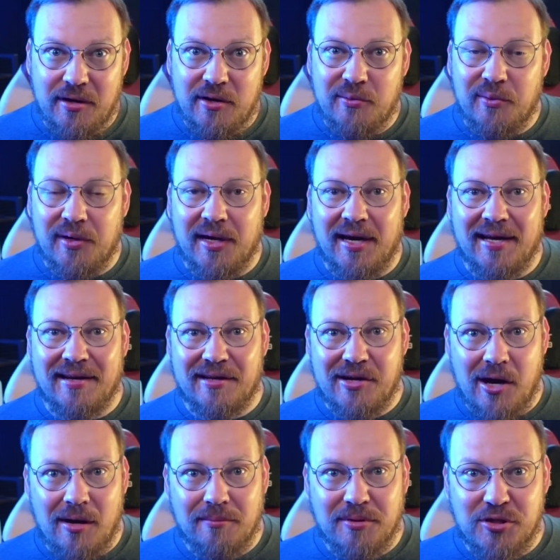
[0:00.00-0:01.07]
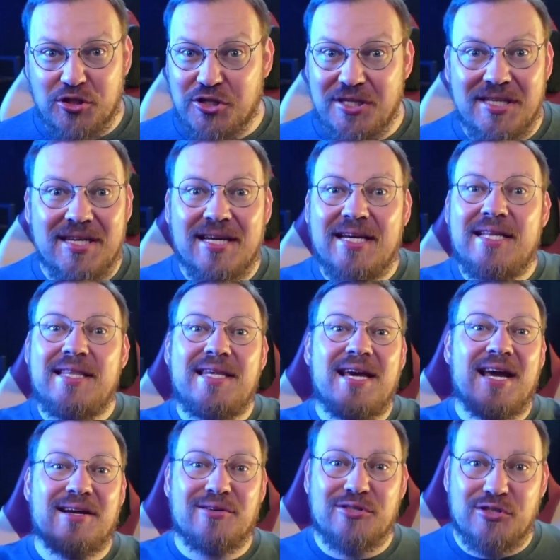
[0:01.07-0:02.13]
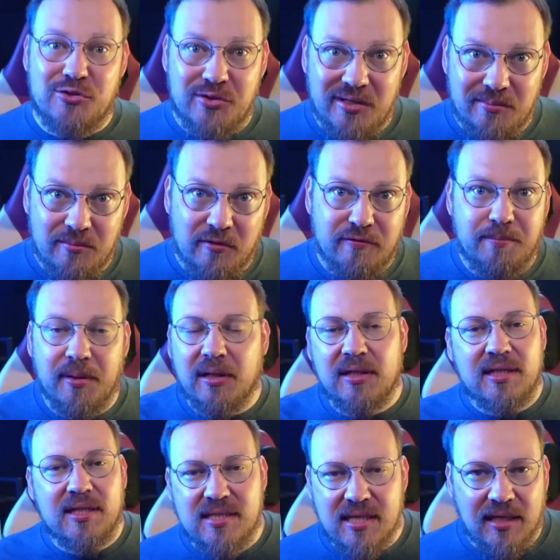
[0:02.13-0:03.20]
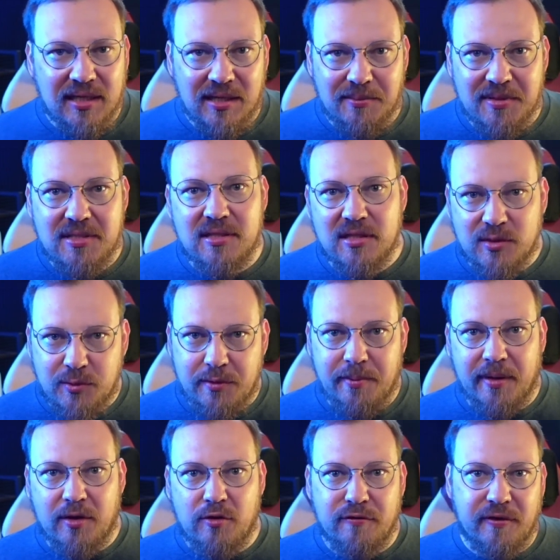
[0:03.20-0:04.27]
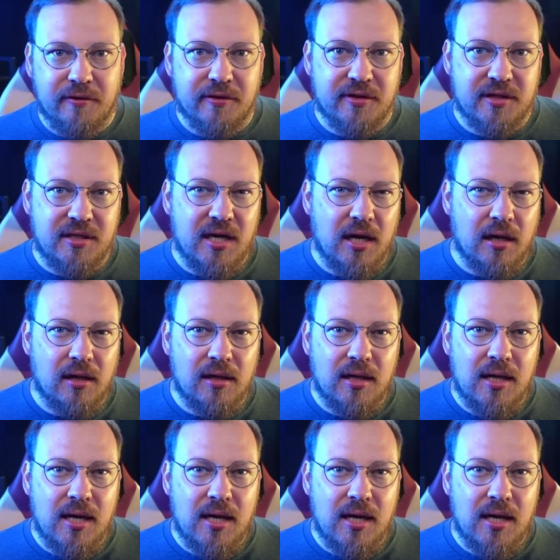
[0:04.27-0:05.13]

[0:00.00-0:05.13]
when I had accomplished the indie hacker's dream of building and selling a business with my co-founder Danielle,